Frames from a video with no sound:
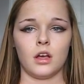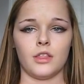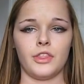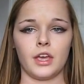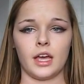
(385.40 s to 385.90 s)

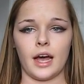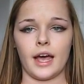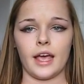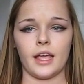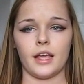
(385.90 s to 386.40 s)
the
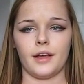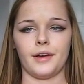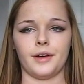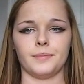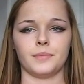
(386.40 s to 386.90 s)
guy
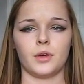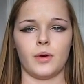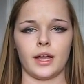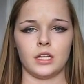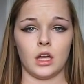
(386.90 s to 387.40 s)
who
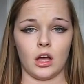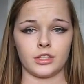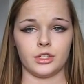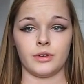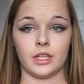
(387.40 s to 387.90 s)
I had talked
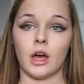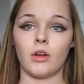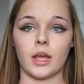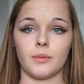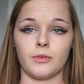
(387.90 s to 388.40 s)
to and
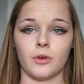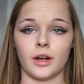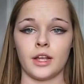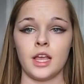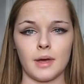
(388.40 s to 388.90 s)
yelled at
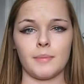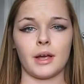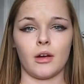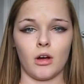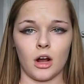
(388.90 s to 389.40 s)
before on
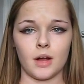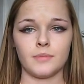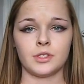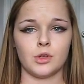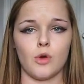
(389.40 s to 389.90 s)
my arm
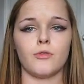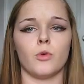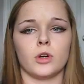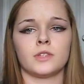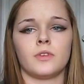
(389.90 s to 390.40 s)
so
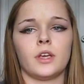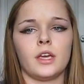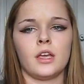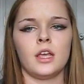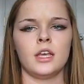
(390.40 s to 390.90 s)

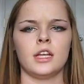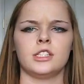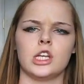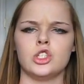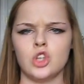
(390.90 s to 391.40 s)
forcefully
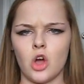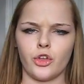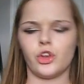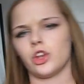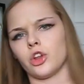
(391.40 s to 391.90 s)
says, "No,
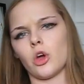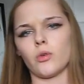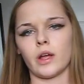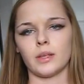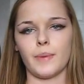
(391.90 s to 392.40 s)
you need to go
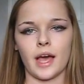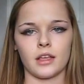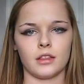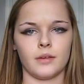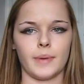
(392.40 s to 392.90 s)
around the back
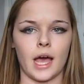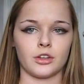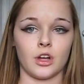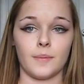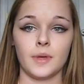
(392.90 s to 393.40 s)
of the
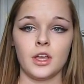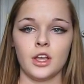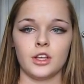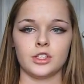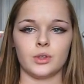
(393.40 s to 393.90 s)
backdrop."
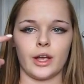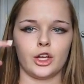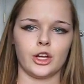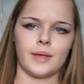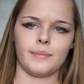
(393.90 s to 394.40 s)
So I
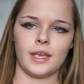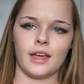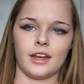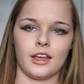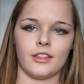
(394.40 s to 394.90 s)
couldn't meet
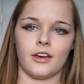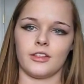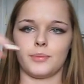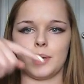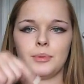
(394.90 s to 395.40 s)
any of the
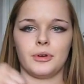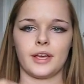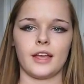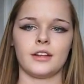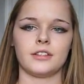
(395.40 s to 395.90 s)
other people
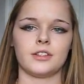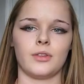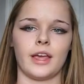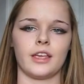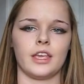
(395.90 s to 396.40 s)
again. So
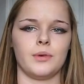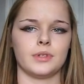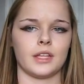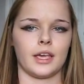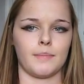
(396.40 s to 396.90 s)
like he
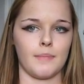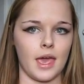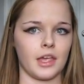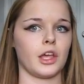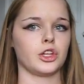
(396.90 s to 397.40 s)
was like
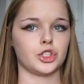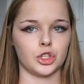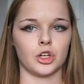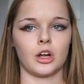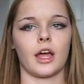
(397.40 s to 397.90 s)
making
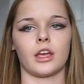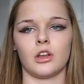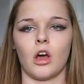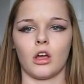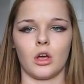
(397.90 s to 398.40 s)
sure I could
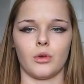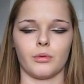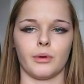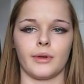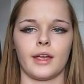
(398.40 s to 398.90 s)
not go
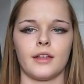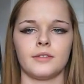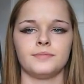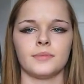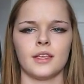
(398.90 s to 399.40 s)
through again.